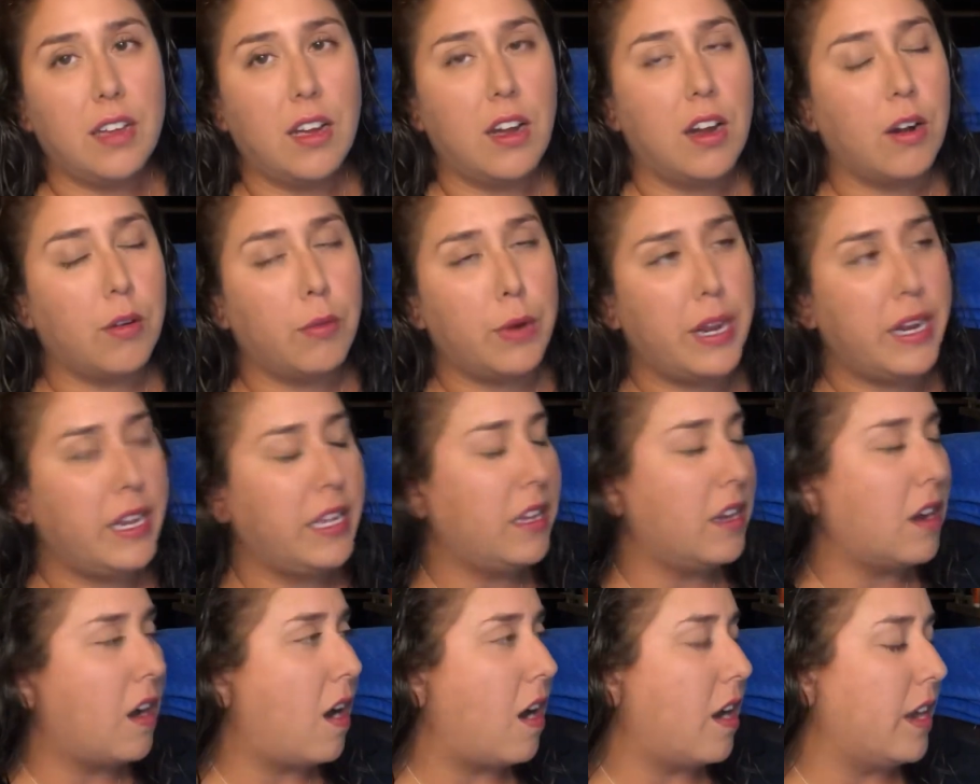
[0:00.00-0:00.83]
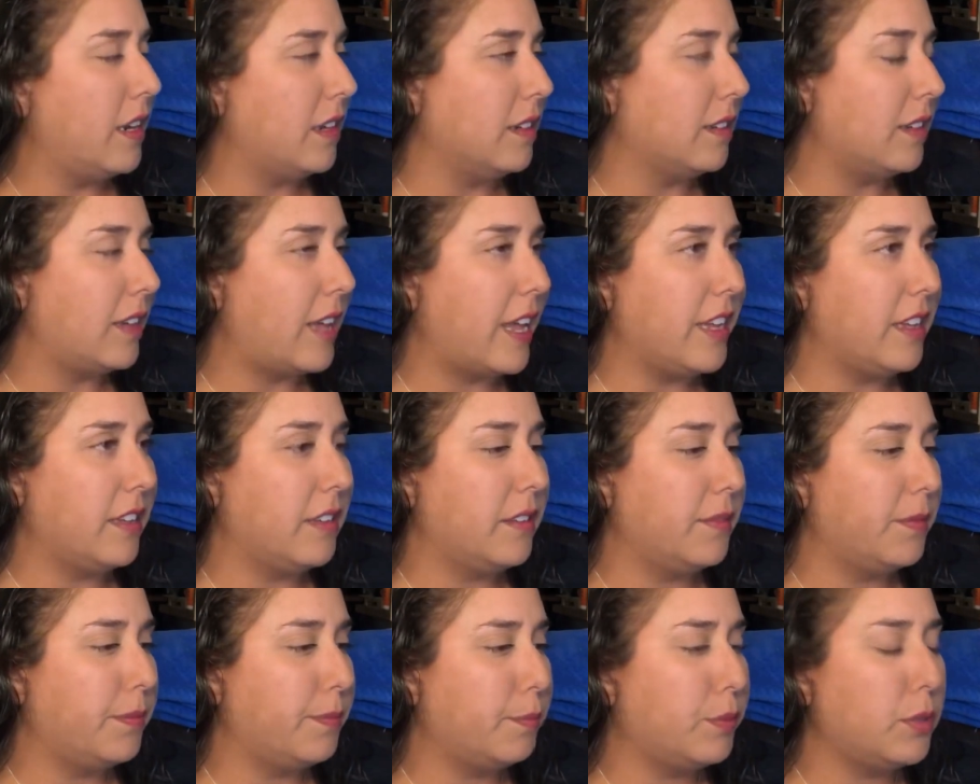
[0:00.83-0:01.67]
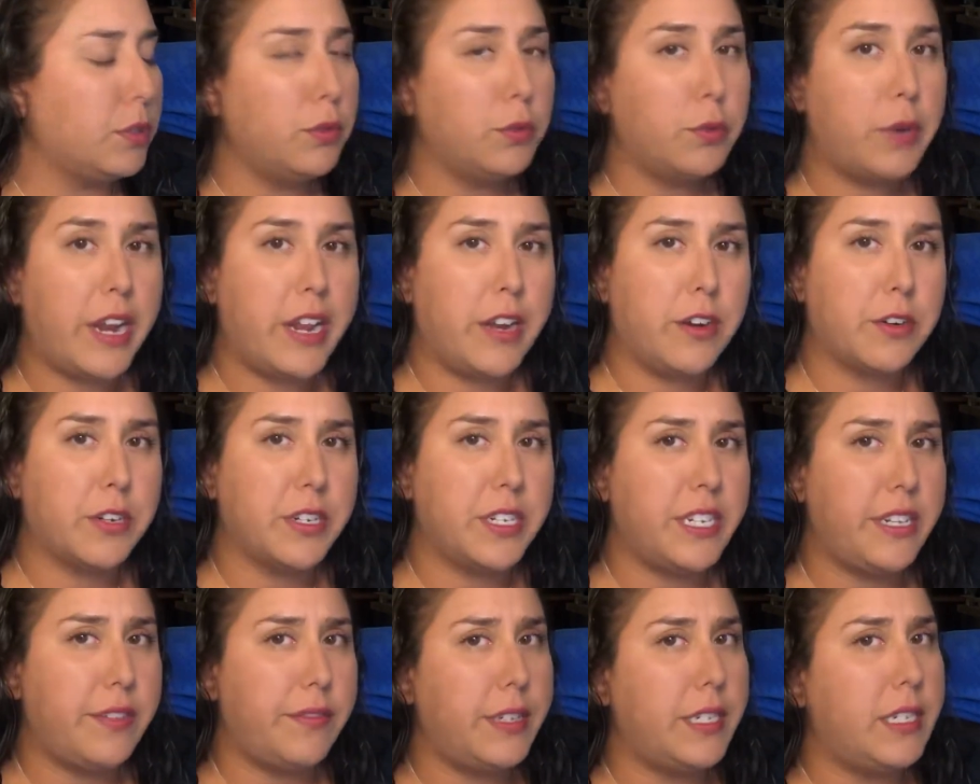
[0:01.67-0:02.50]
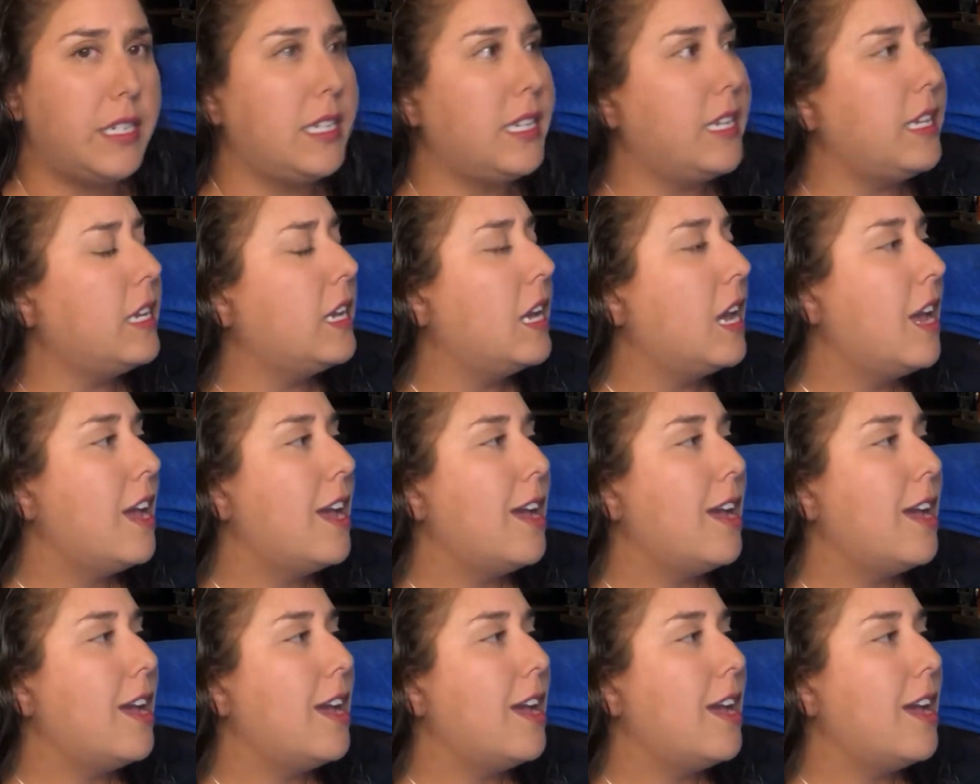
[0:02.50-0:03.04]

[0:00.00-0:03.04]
already on like Blu-ray or DVD,